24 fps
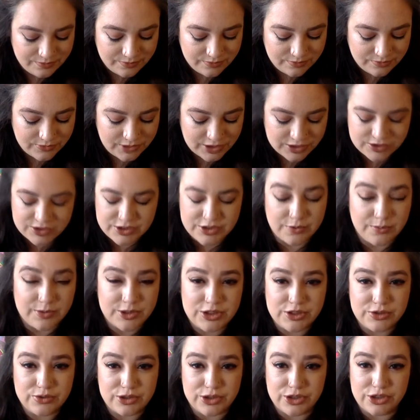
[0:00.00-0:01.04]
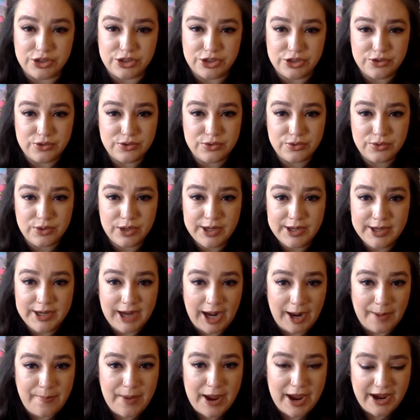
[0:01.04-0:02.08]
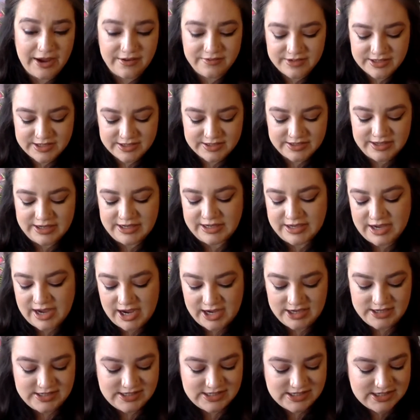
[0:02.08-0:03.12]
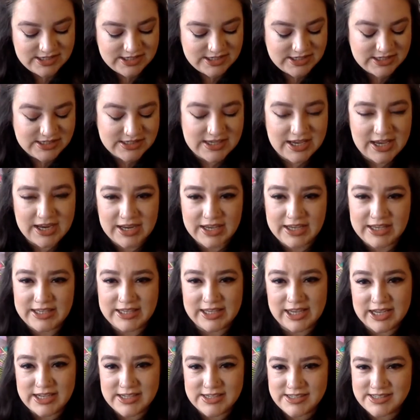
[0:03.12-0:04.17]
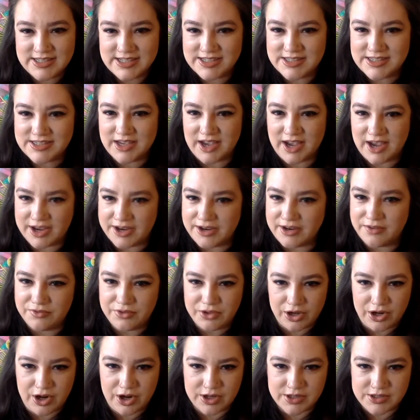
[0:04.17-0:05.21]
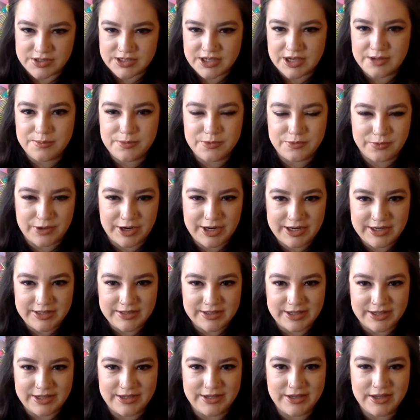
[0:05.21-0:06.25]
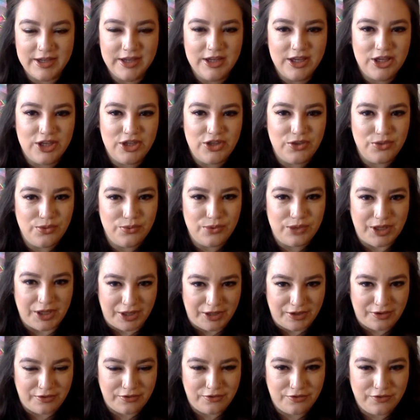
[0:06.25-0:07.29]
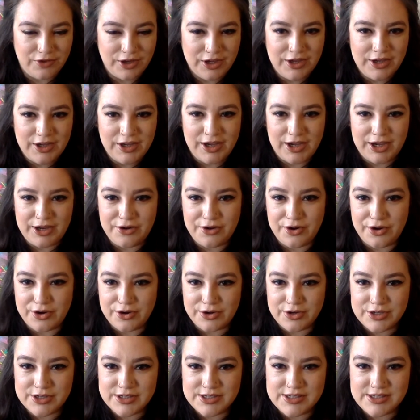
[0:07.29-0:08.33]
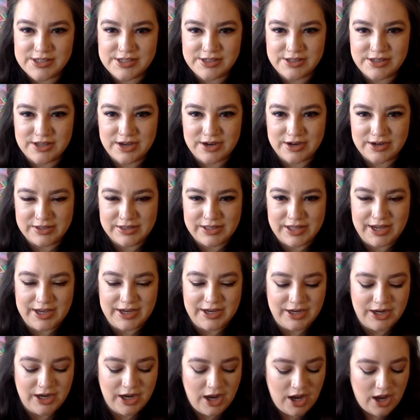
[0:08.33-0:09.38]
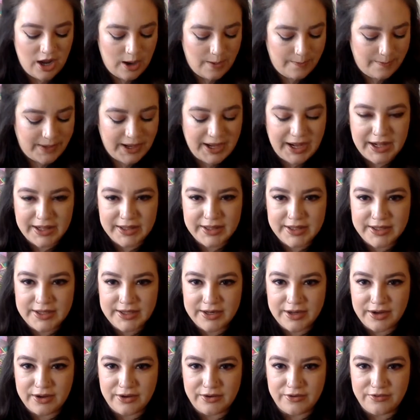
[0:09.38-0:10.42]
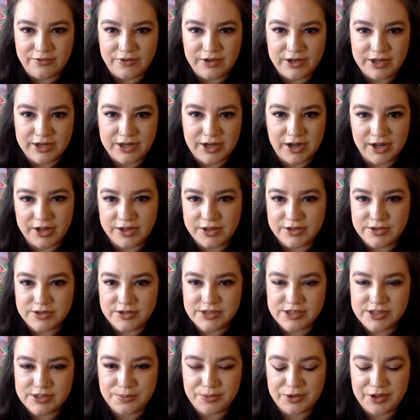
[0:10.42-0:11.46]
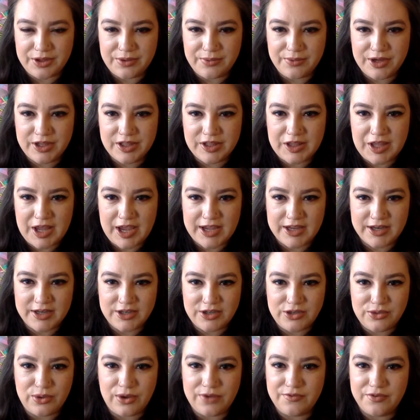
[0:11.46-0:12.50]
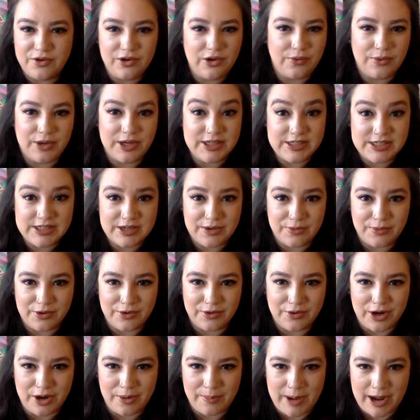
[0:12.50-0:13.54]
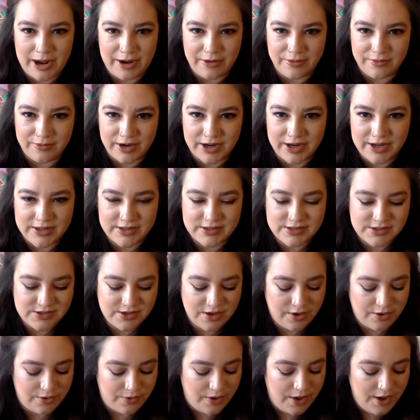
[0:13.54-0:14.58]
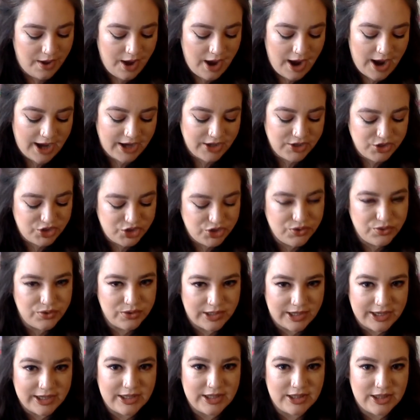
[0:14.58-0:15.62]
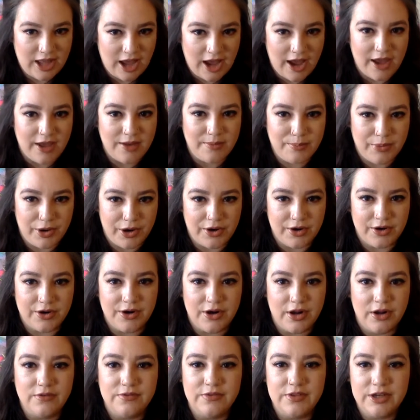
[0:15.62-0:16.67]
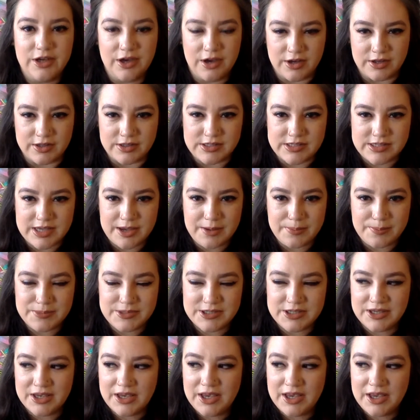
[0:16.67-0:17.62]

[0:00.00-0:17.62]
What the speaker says: There's so much you can do. I'm having like ideas, and I guess that's kind of the concept, right? Like, you give an artist their like palette of colors to play with, and you have no idea what'll come out, right? So I do like that part of the concept.